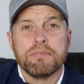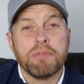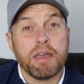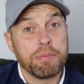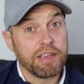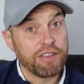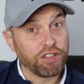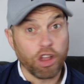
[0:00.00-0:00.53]

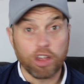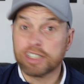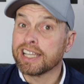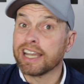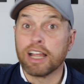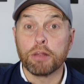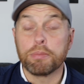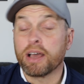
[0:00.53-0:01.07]
maybe you've lost a
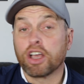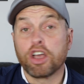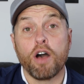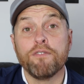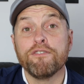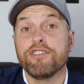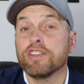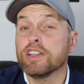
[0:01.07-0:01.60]
little bit of
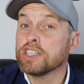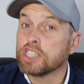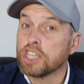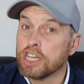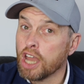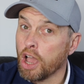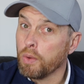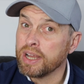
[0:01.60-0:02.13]
confidence, you
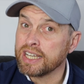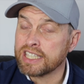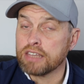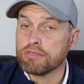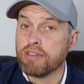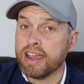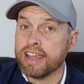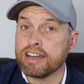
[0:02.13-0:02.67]
know it's the
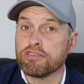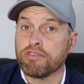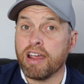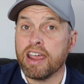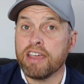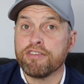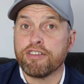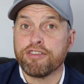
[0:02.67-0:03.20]
right
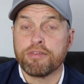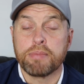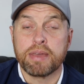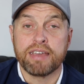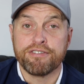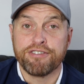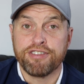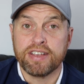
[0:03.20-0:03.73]
driver from
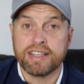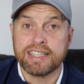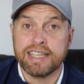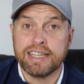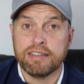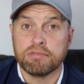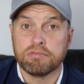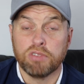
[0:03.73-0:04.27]
being
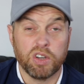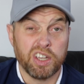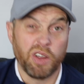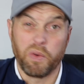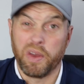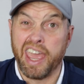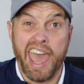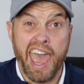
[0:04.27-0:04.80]
fitted, or you
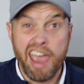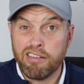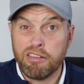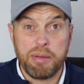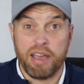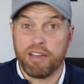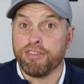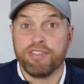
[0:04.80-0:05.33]
don't care
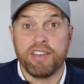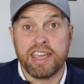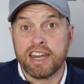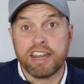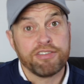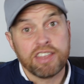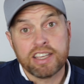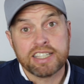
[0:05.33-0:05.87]
about fitting
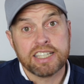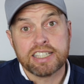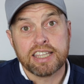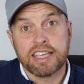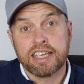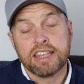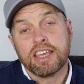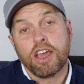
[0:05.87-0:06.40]
if this is
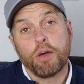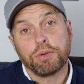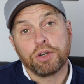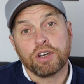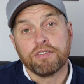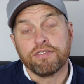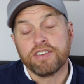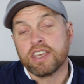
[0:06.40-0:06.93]
the
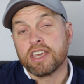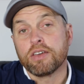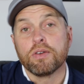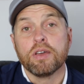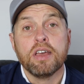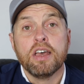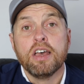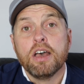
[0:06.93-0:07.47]
option for you.
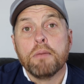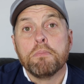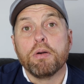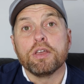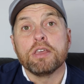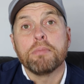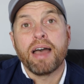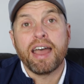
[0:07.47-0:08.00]

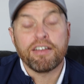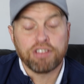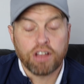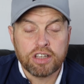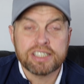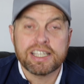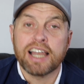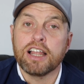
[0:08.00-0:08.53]
But you might have
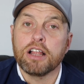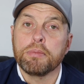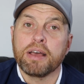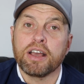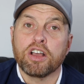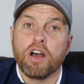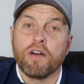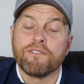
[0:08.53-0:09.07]
lost that little bit
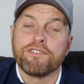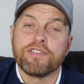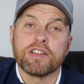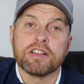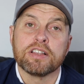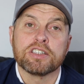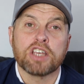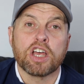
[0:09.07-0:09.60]
of
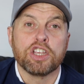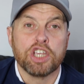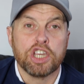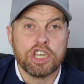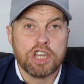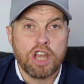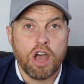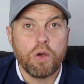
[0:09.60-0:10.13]
confidence and you
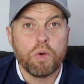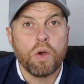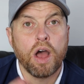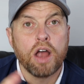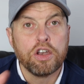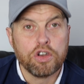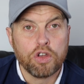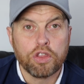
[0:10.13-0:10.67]
know
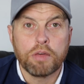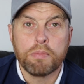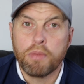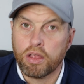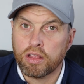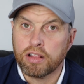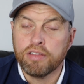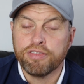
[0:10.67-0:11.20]
another
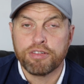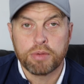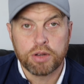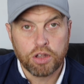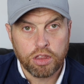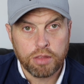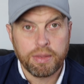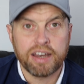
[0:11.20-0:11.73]
model from
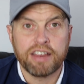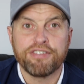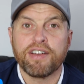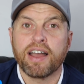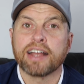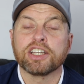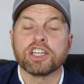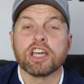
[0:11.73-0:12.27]
another
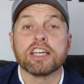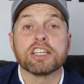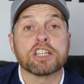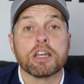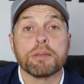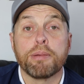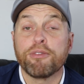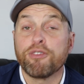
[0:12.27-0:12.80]
manufacturer is
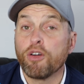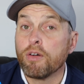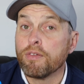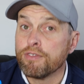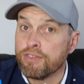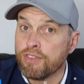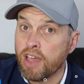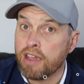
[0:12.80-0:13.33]
going to
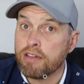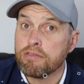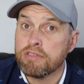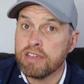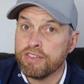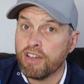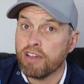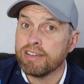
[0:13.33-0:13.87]
perform
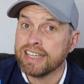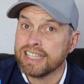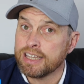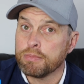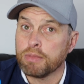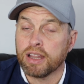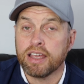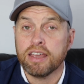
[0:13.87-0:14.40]
very, very
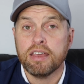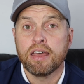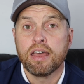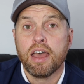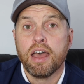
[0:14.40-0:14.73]
similar.